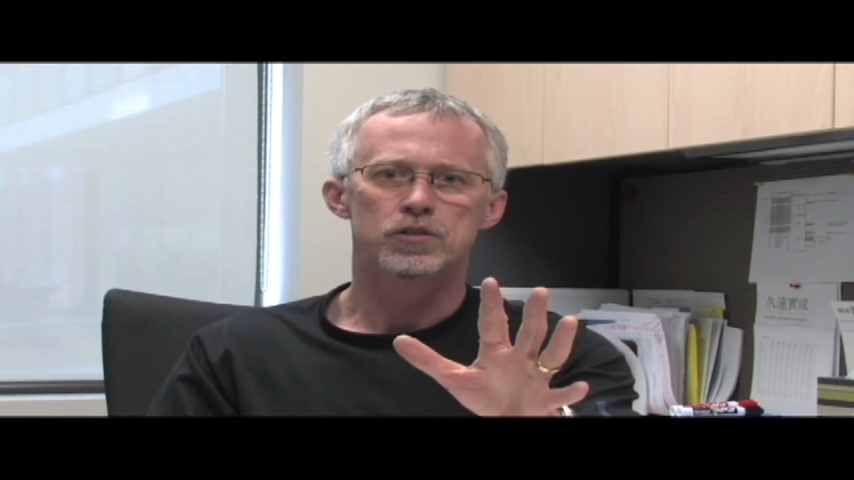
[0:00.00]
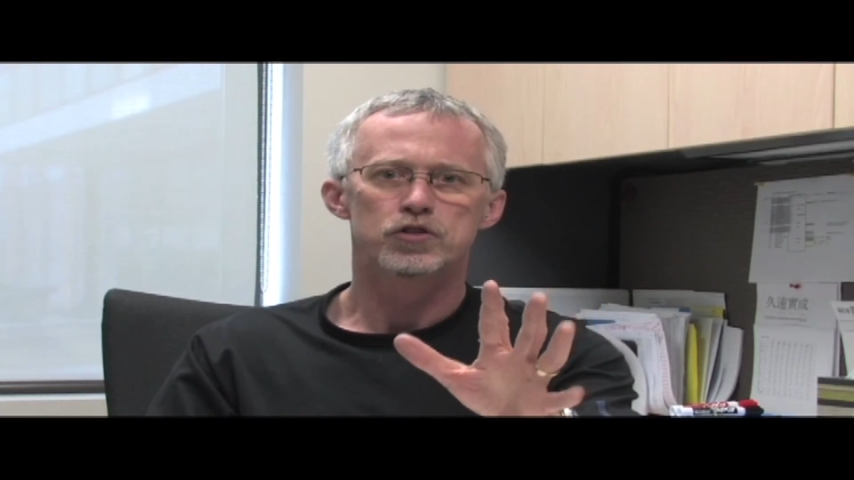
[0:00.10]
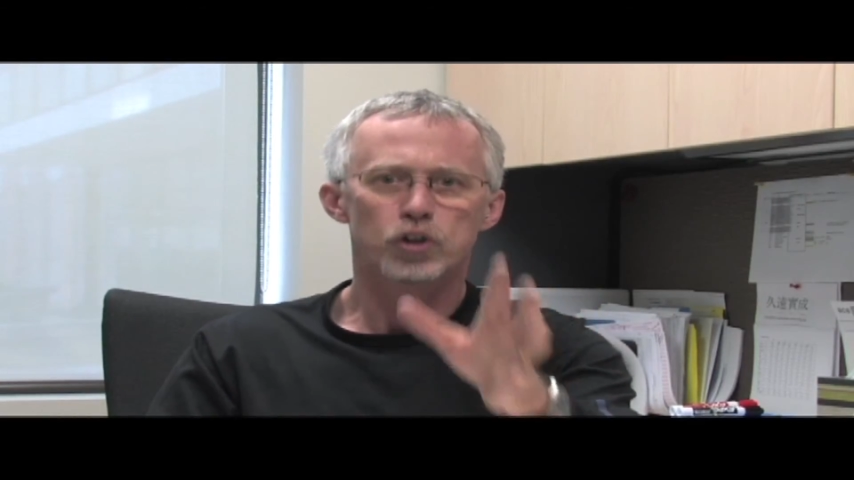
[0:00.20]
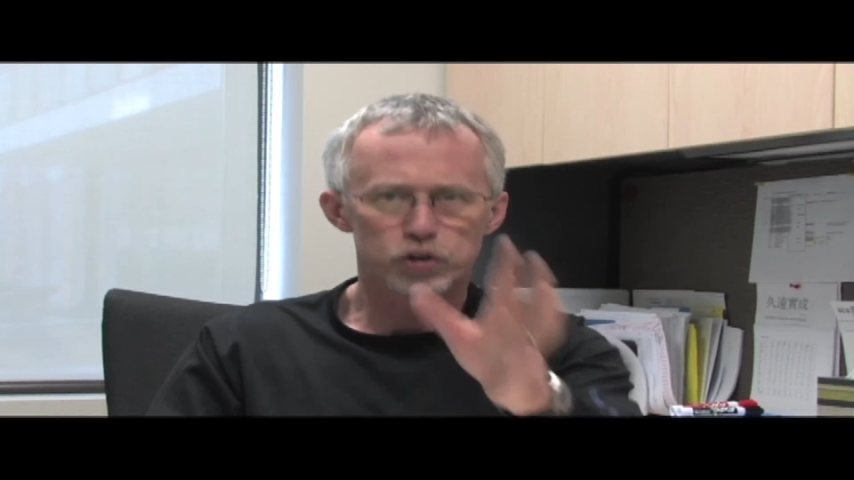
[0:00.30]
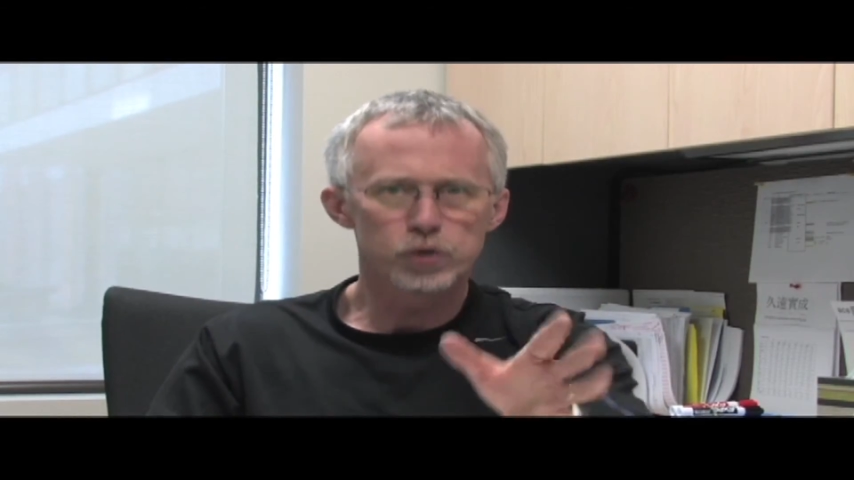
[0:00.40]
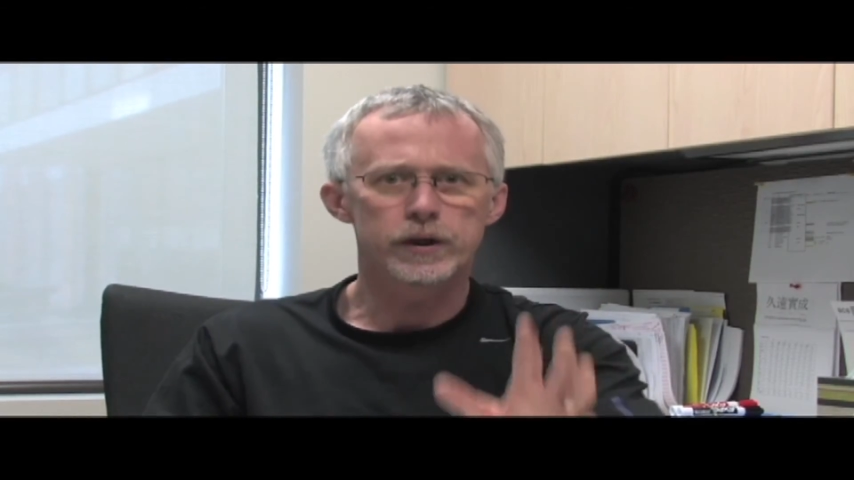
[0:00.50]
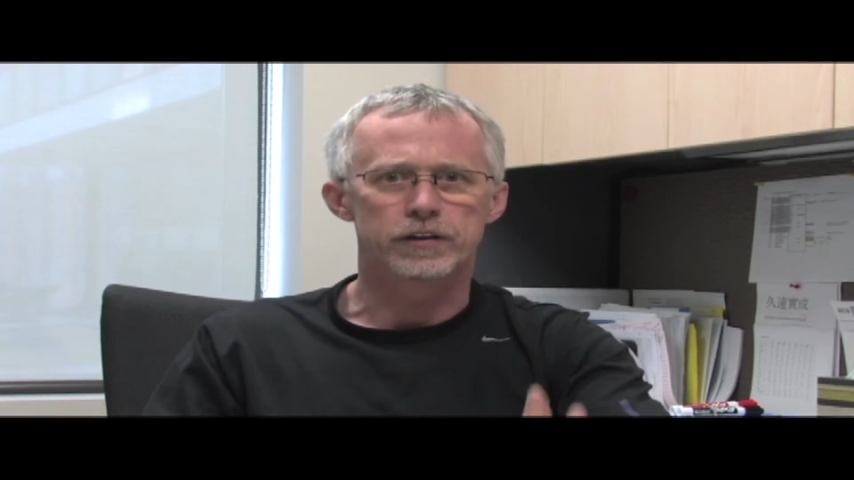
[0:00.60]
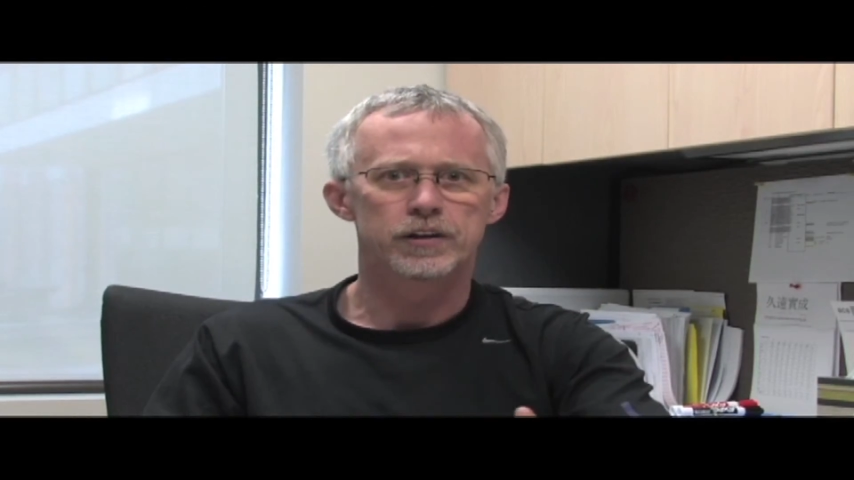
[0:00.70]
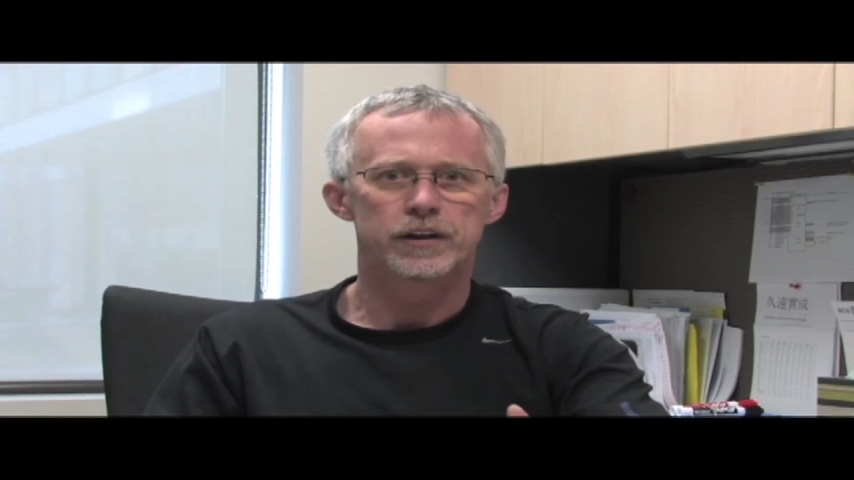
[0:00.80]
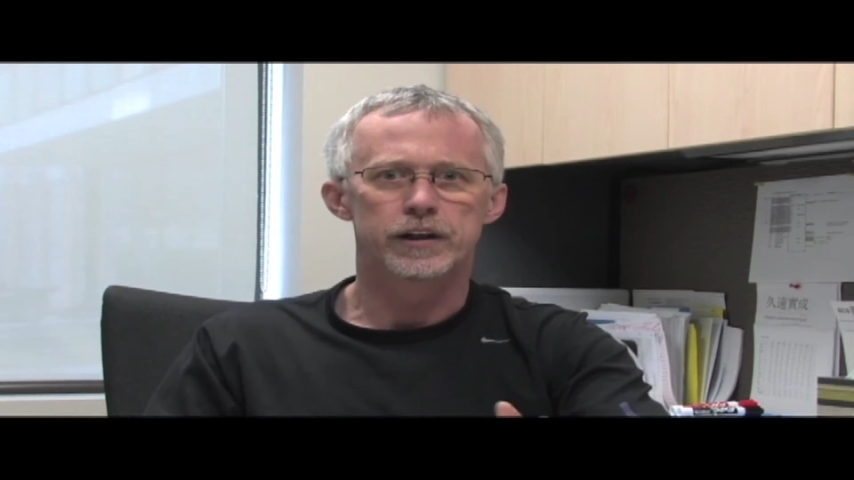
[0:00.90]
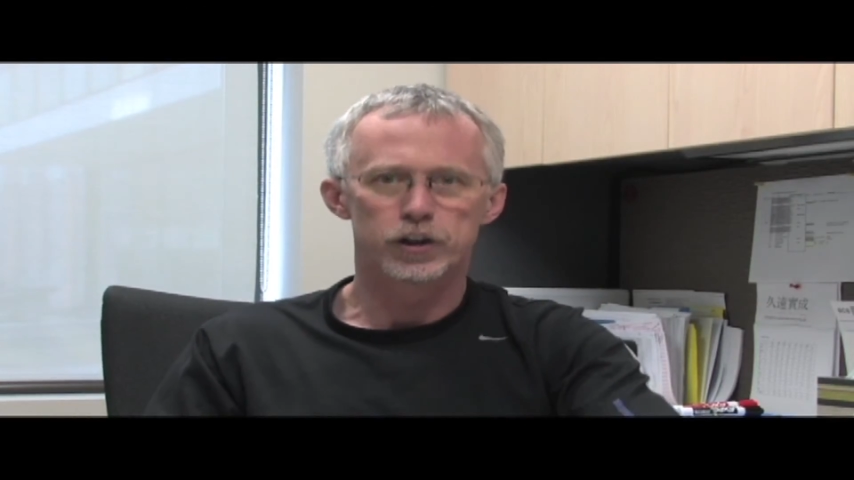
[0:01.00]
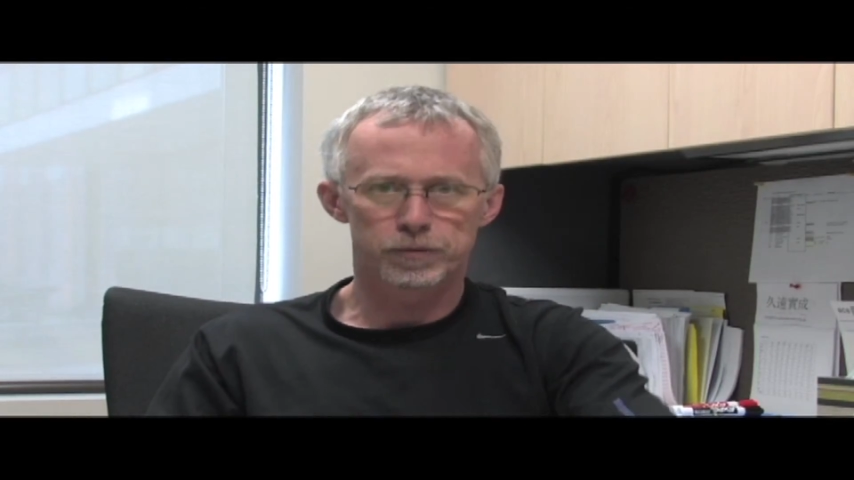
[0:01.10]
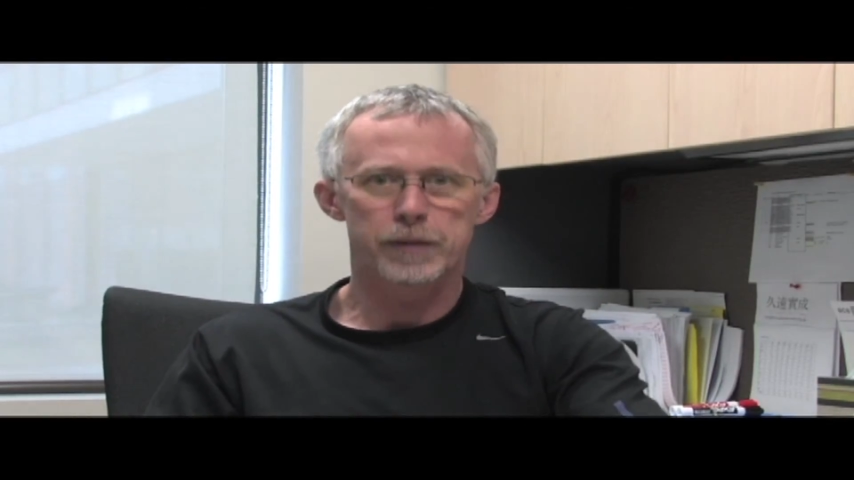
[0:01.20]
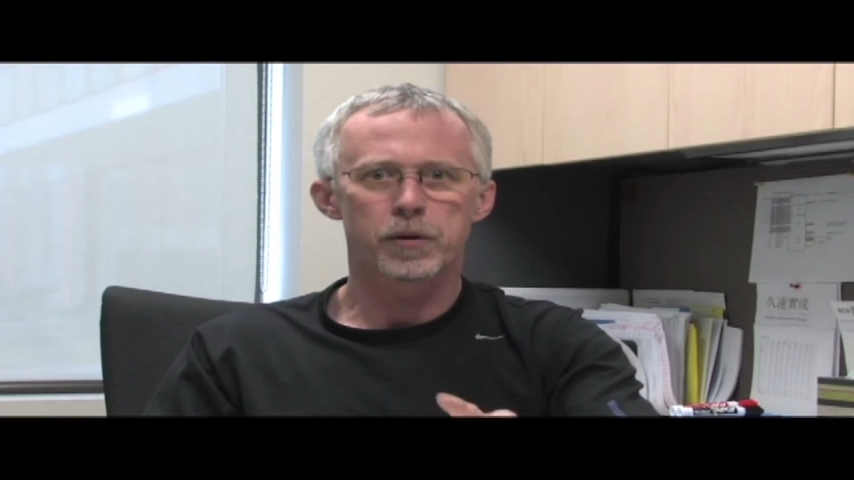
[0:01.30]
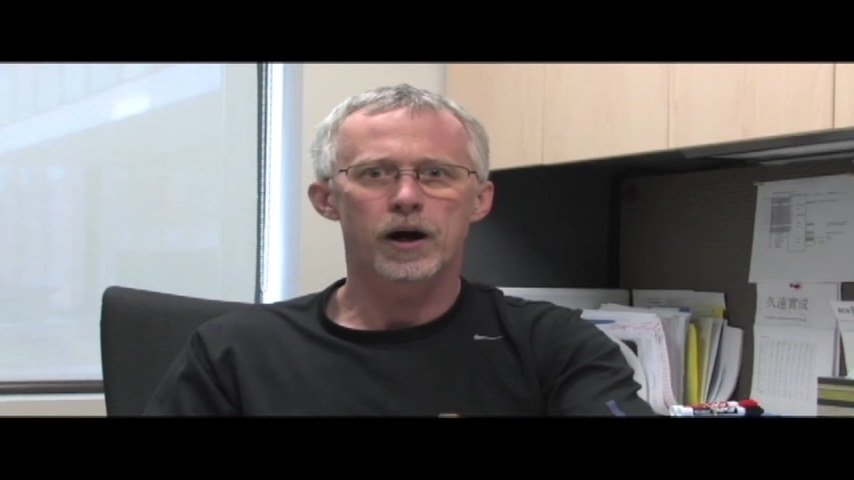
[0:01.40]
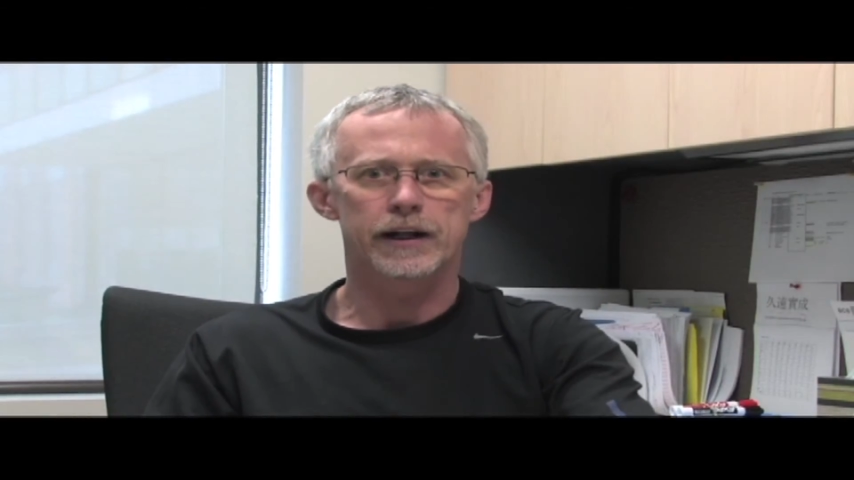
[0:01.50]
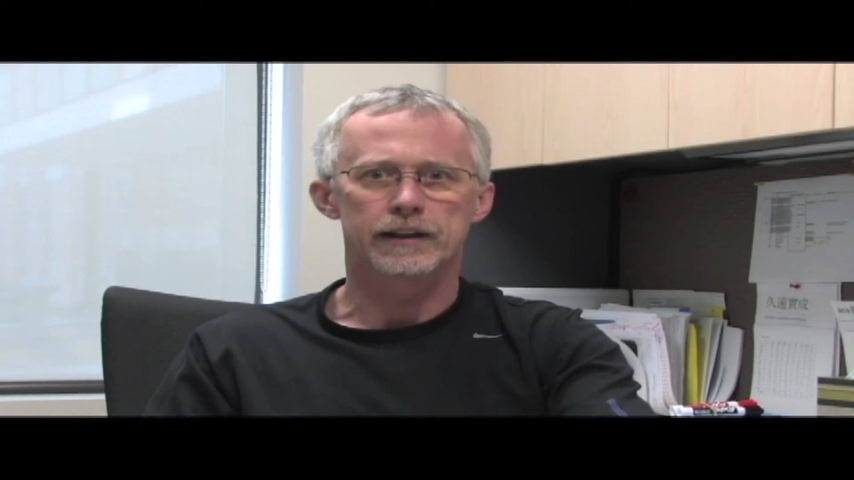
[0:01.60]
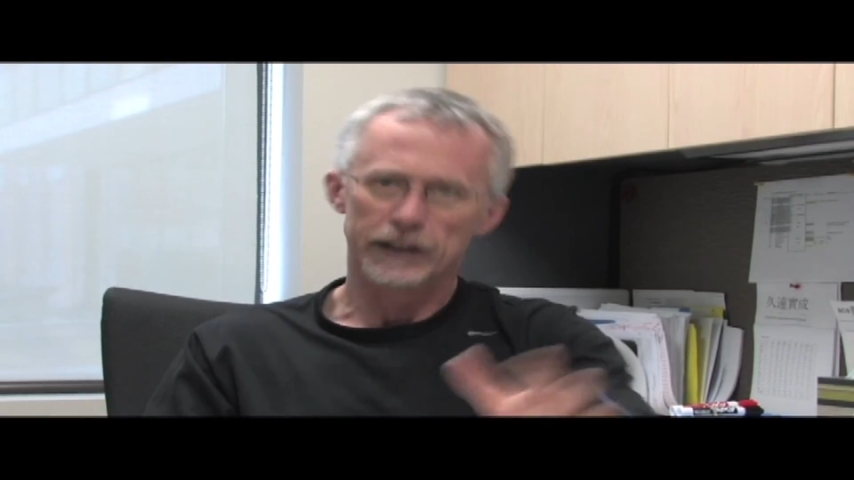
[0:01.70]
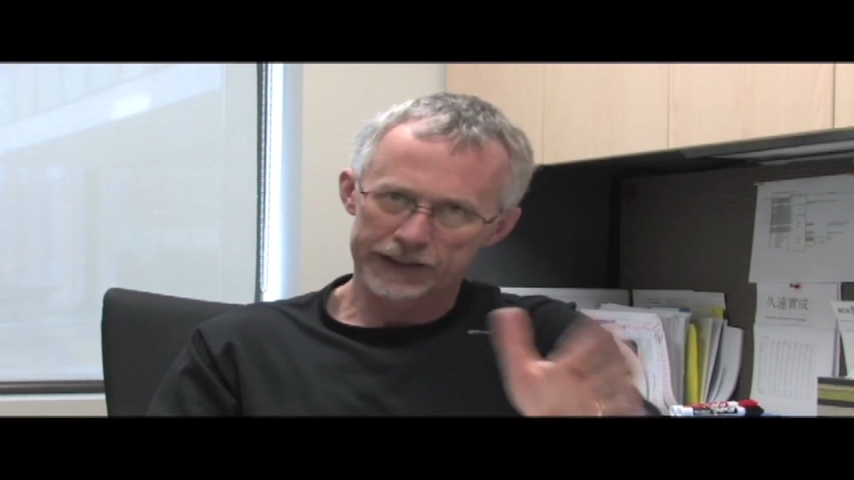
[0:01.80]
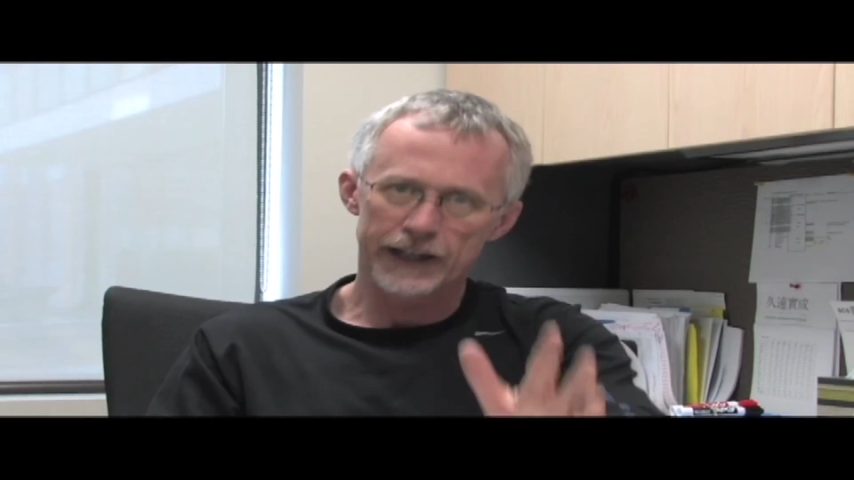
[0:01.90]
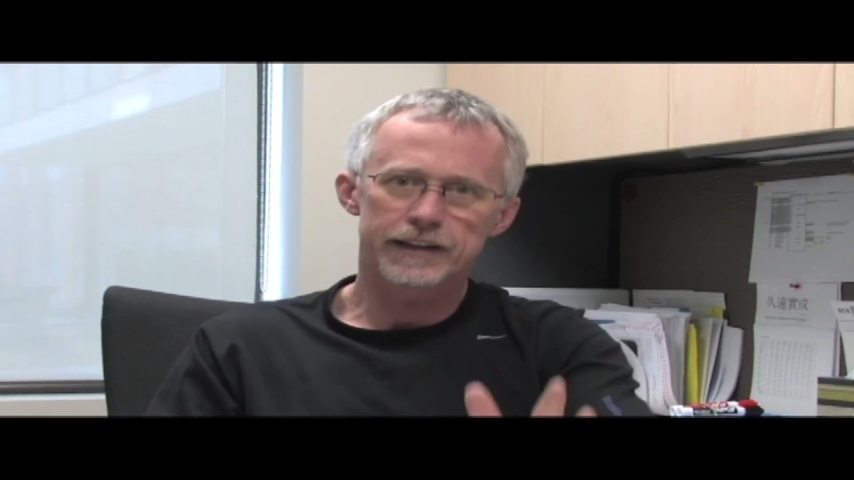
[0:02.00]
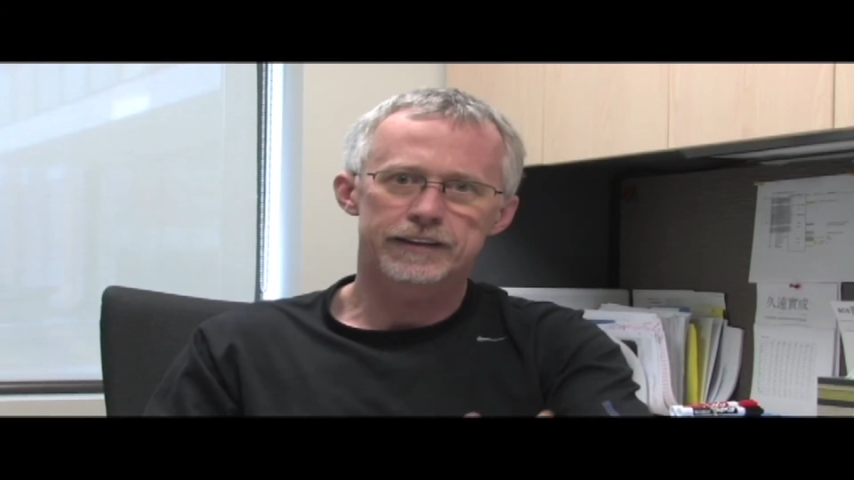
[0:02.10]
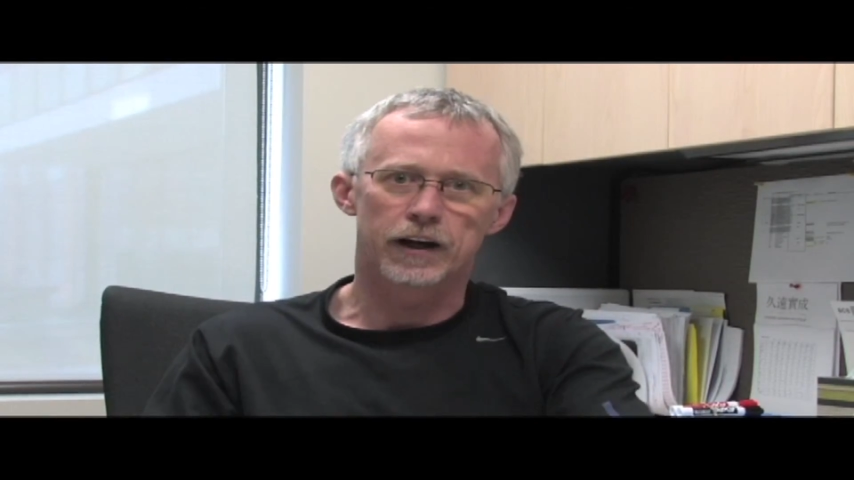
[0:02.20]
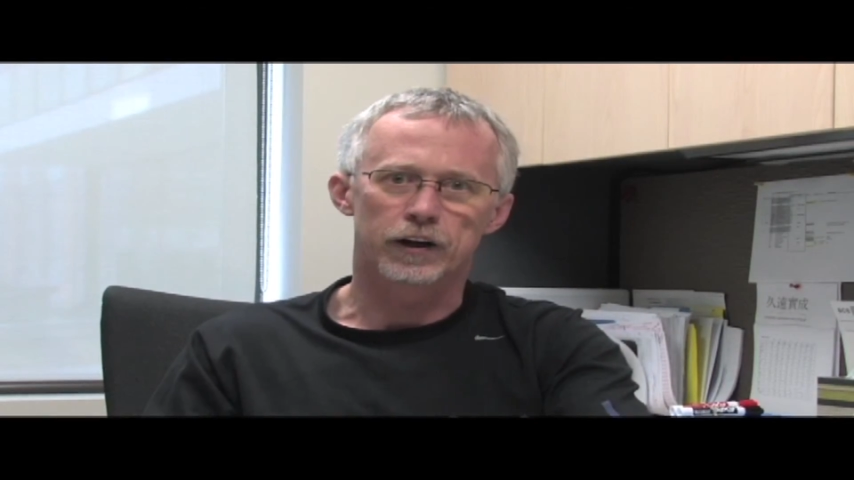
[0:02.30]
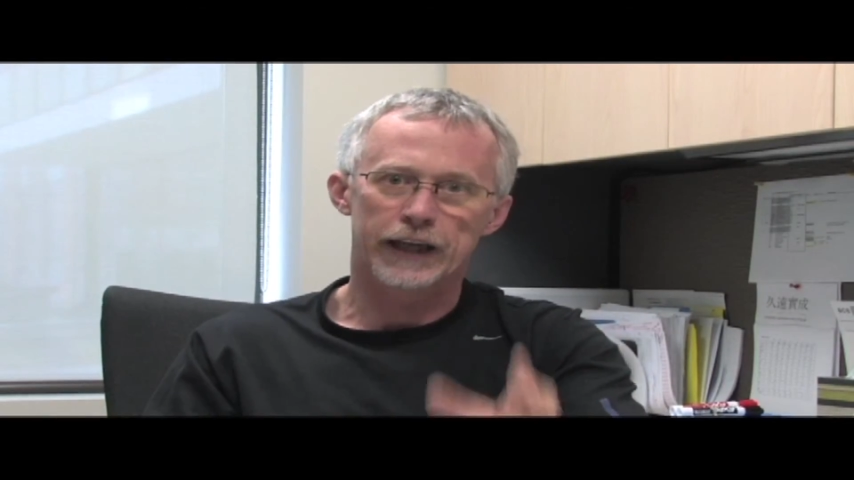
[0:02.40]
So do it. Here's my product. Get it there.